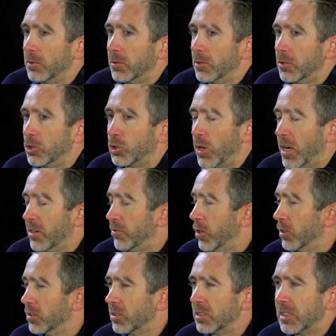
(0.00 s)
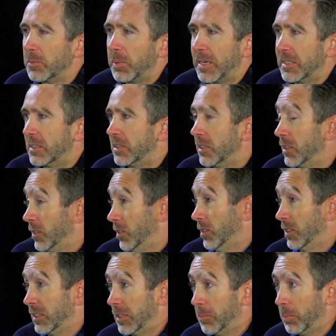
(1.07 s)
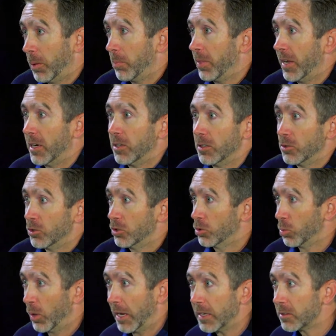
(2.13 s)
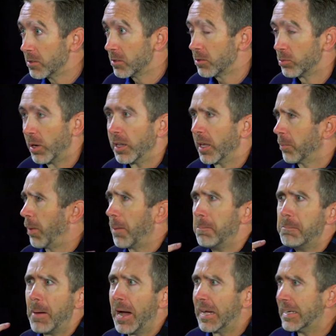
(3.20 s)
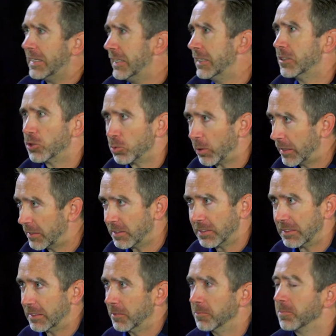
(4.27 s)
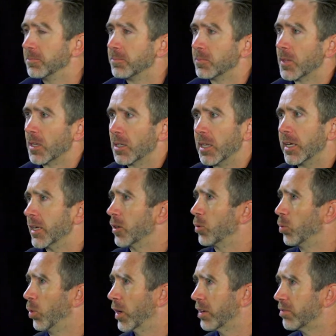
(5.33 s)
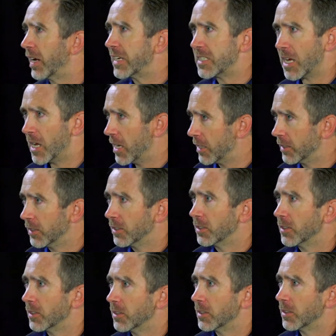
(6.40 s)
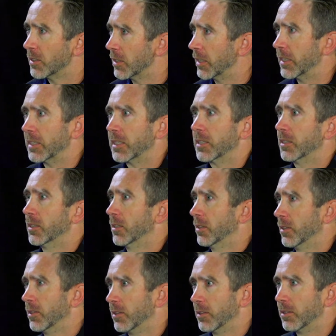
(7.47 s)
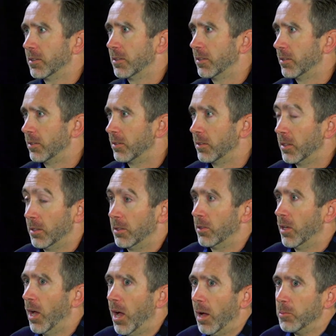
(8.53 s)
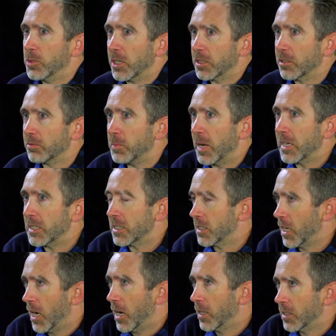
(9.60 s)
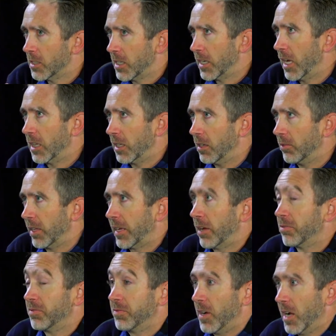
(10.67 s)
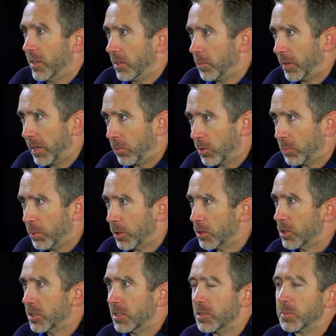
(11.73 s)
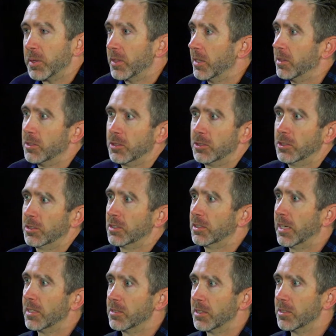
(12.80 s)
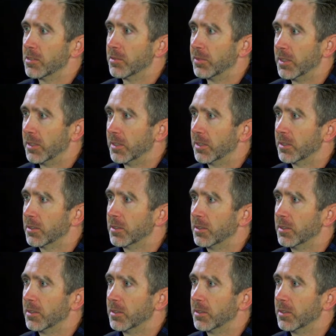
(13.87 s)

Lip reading: trying to fall asleep. I didn't sleep. I'm there in sweats, right? Like my mind is racing. Like, what have I done? Like, the object of my desire, this thing I love, like I've finally been able to purchase, but then there's just that sense of like,